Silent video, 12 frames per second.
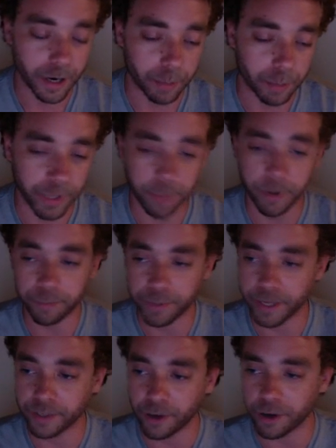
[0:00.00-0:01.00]

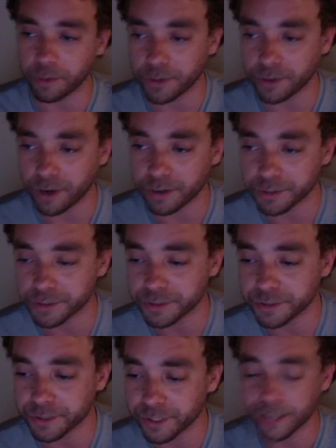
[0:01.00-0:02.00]
Play-by-play, talking about
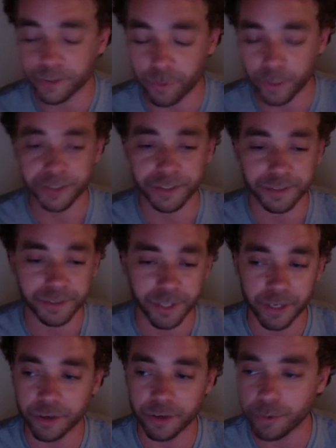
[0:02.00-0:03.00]
Dodgers. You can ask questions. You
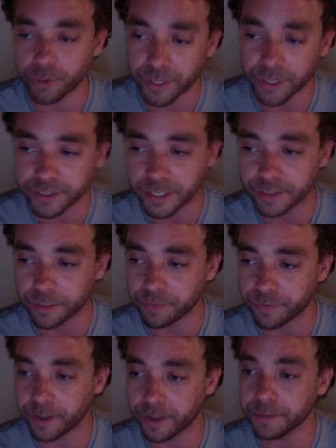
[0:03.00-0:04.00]
can say something
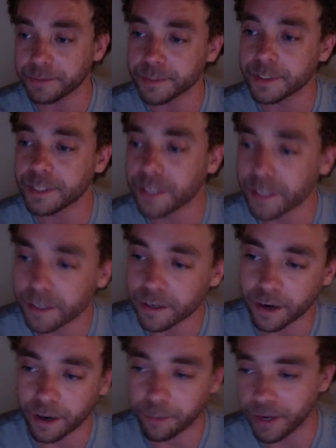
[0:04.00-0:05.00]
funny.
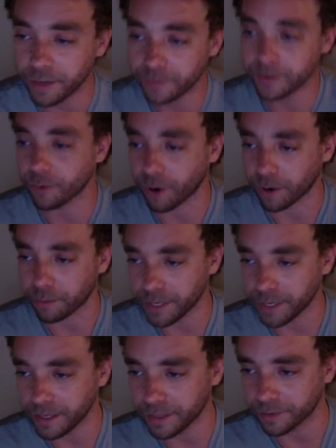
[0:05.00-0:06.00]
Anything you want.
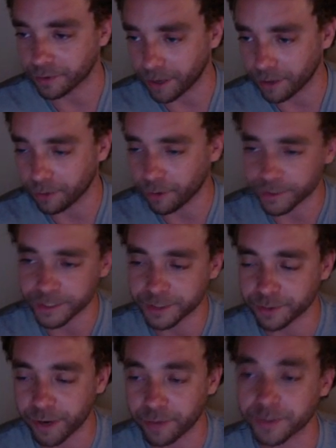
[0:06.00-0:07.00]
Me neither. LOL,
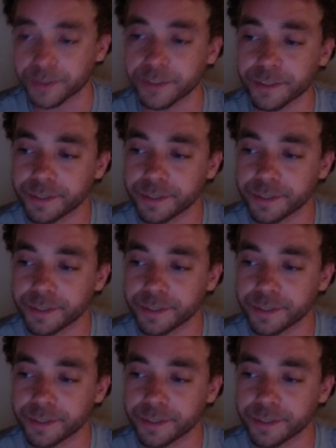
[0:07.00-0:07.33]
Ninja Ravens.